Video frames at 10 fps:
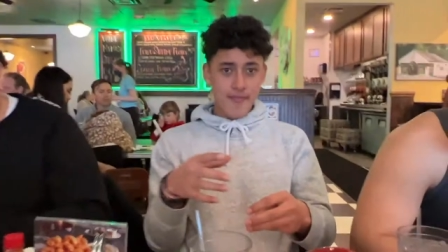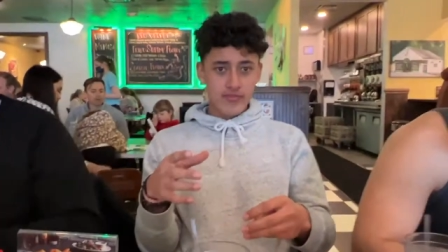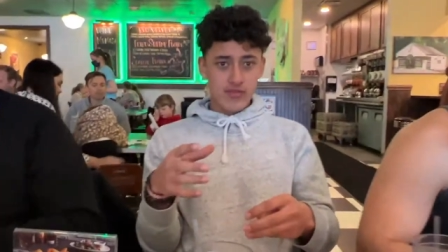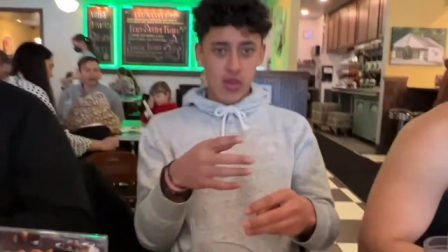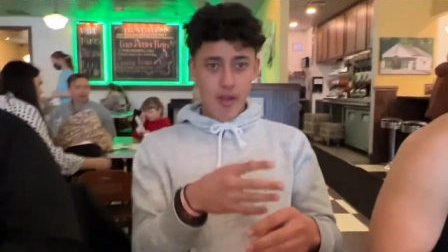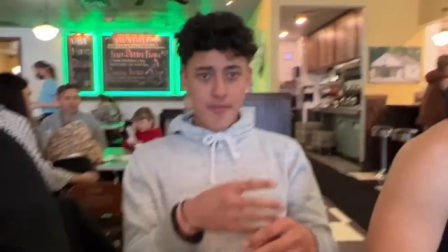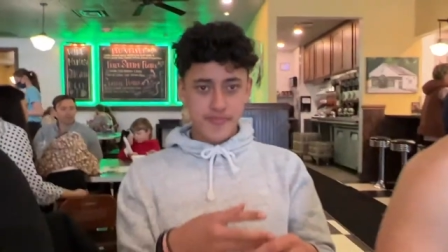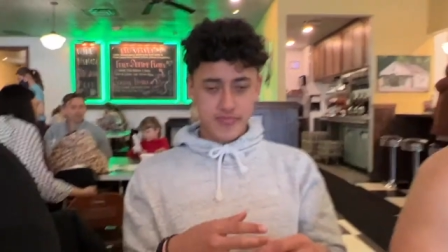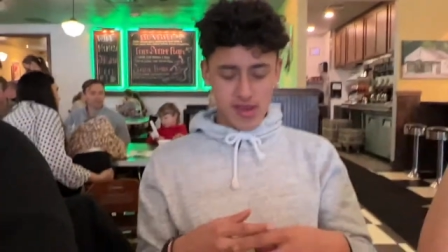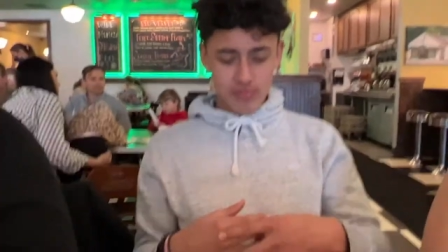did you taste
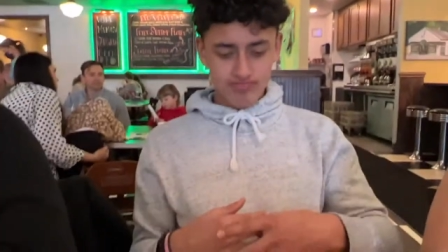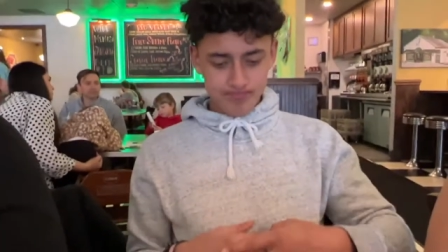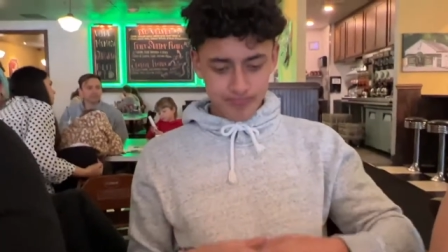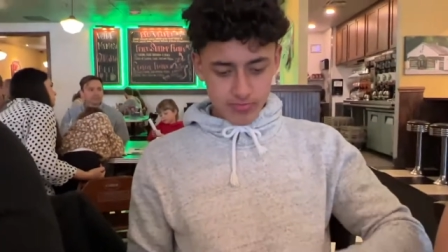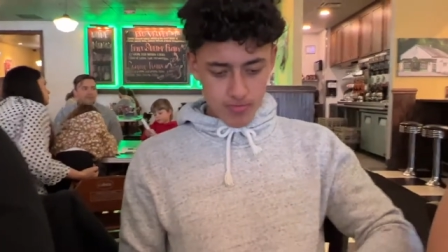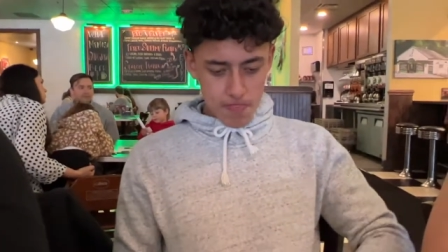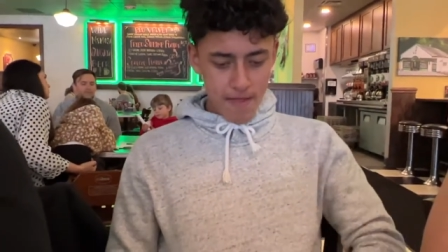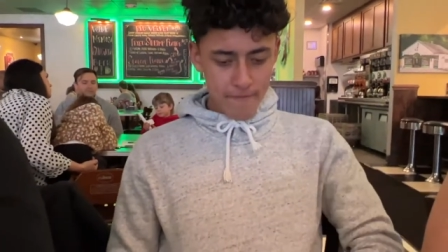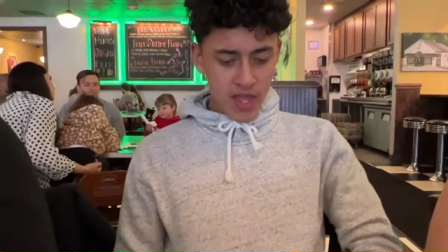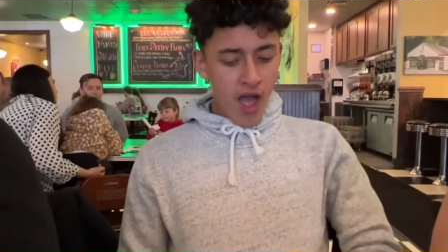most?
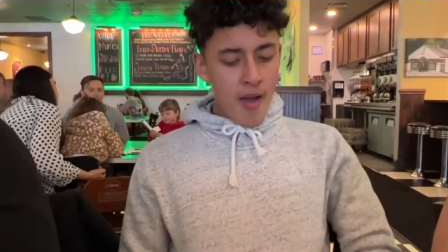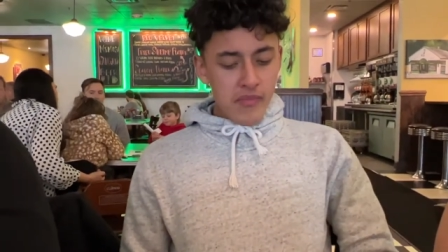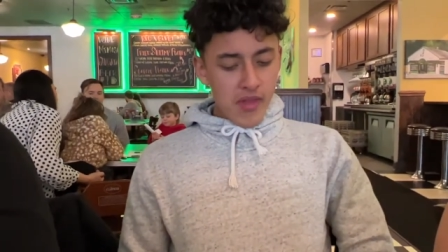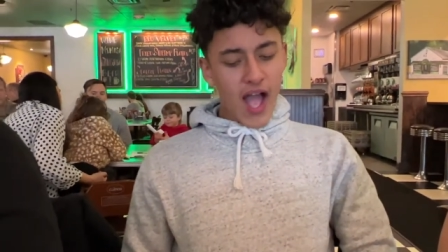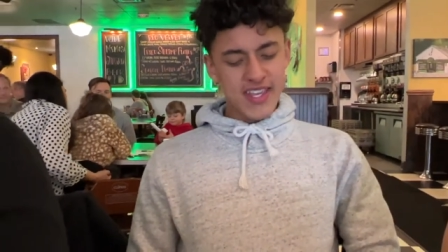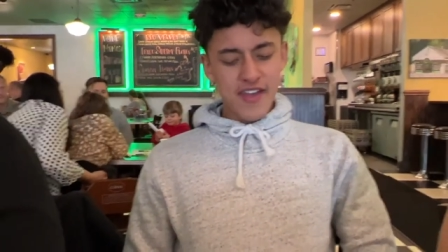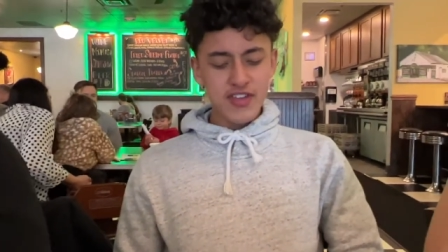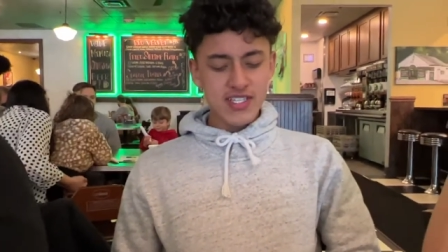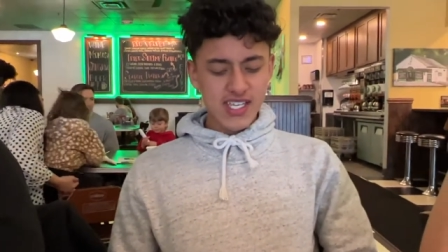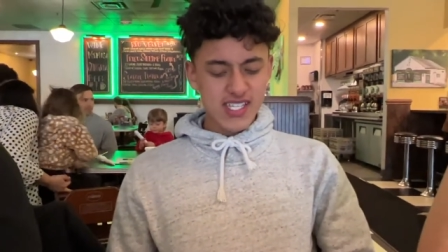I definitely
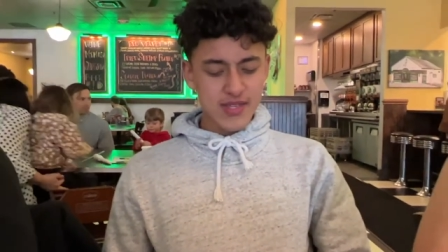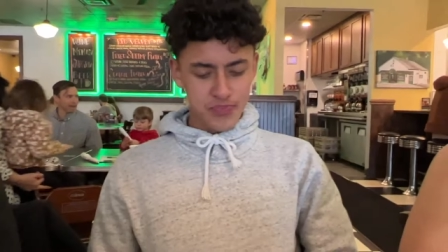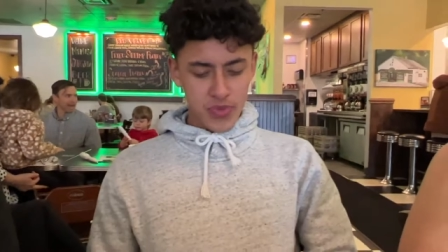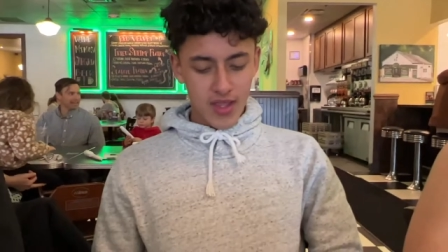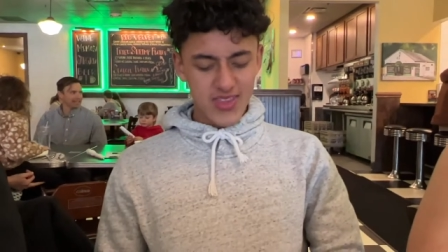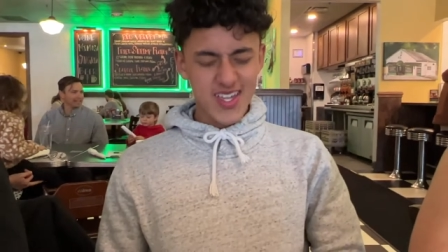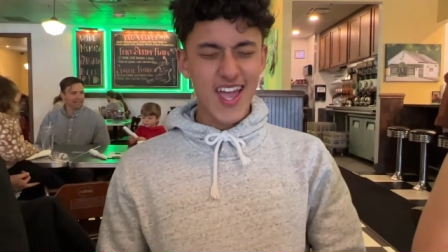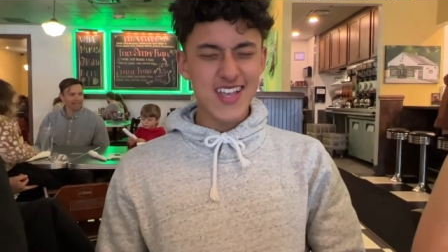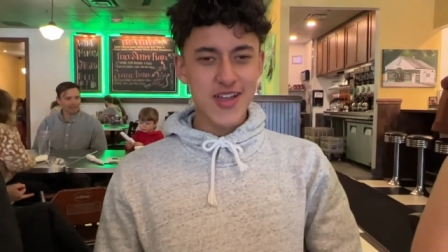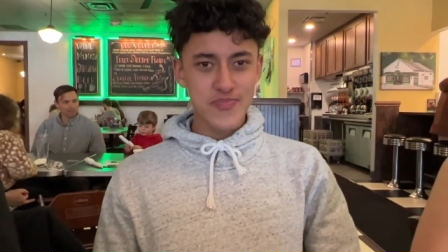tasted the
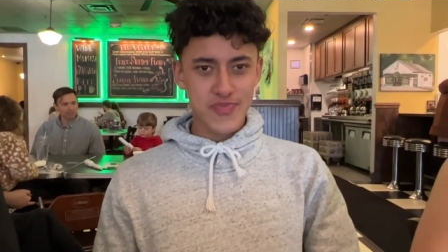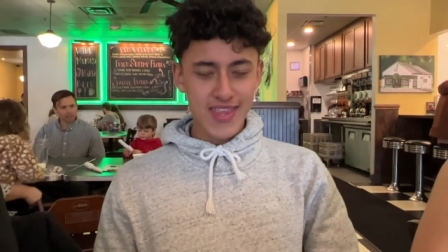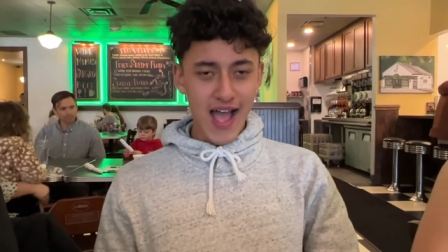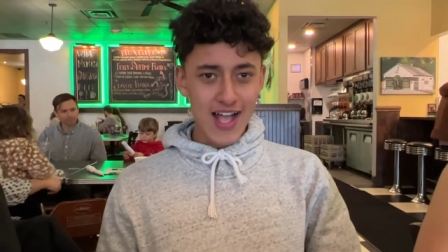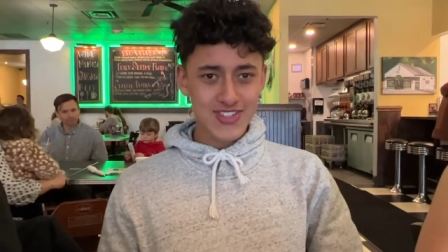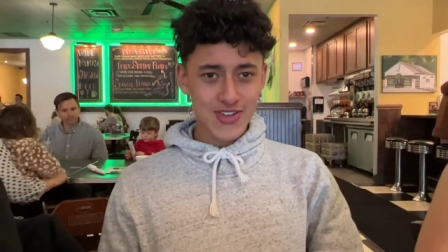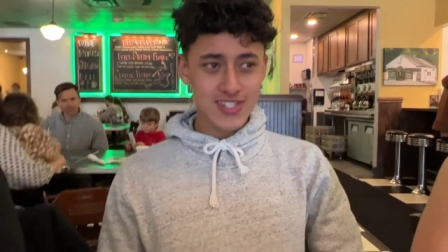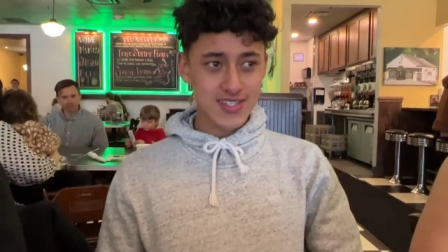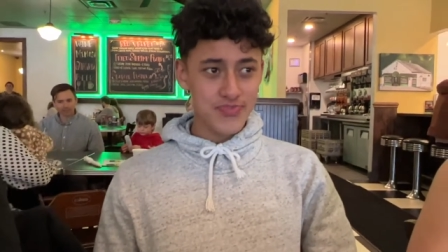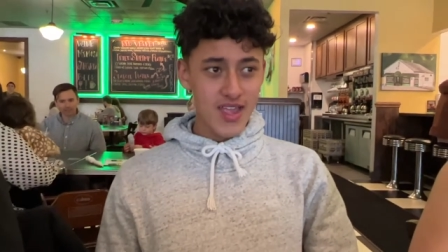ketchup and the hot sauce